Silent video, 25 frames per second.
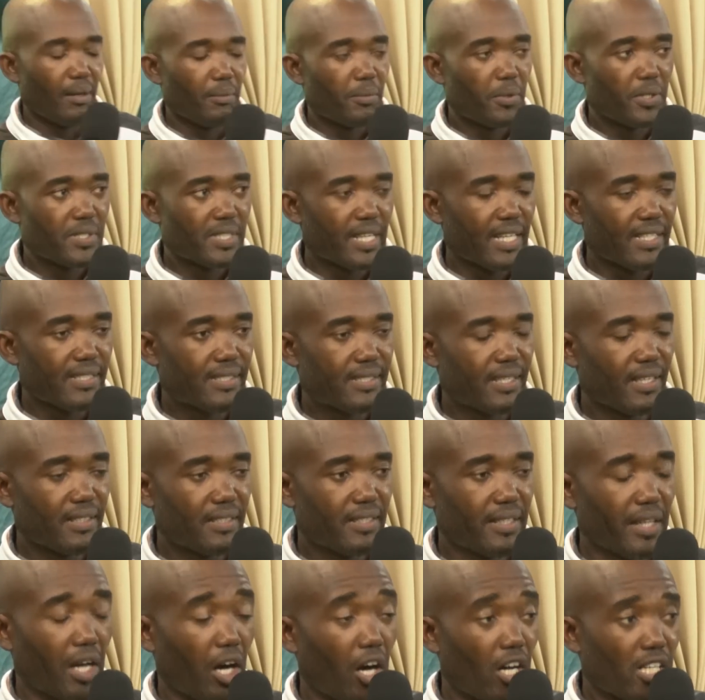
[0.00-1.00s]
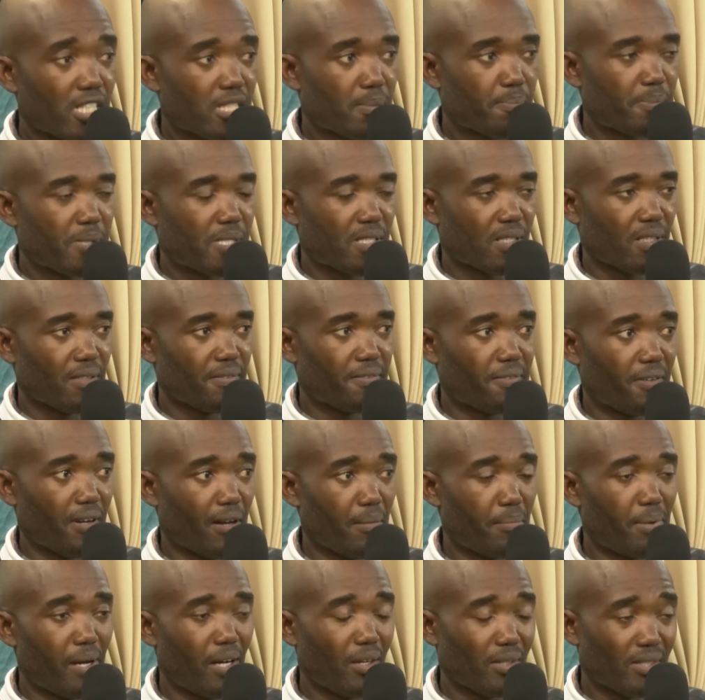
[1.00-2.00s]
because I stayed in the hospital for
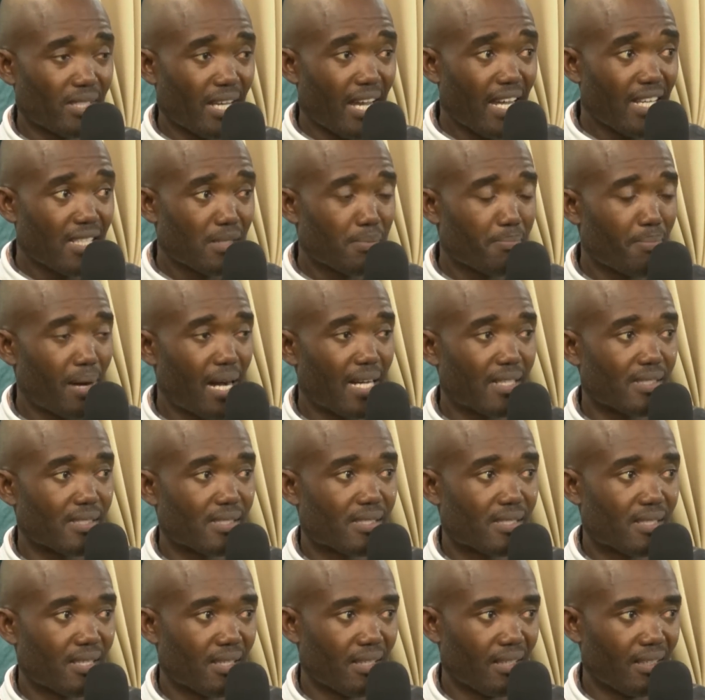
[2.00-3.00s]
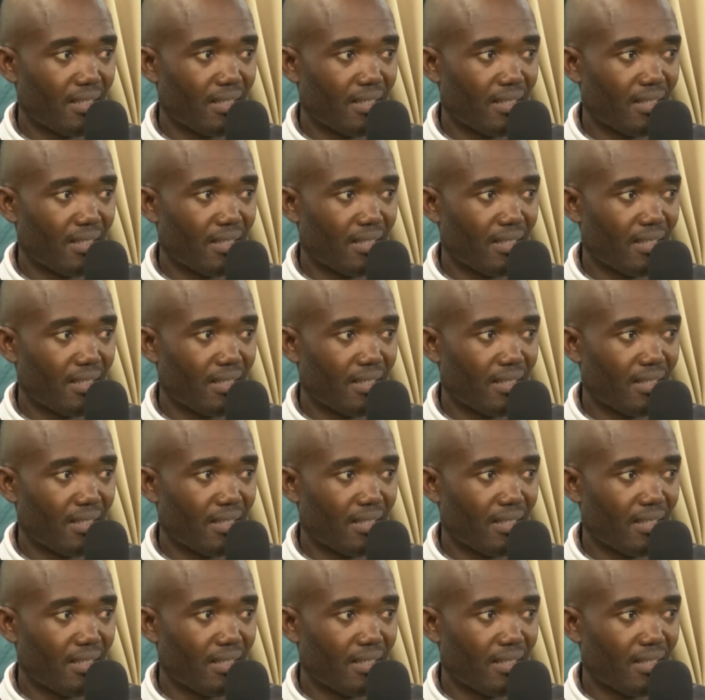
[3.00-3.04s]
about eight months.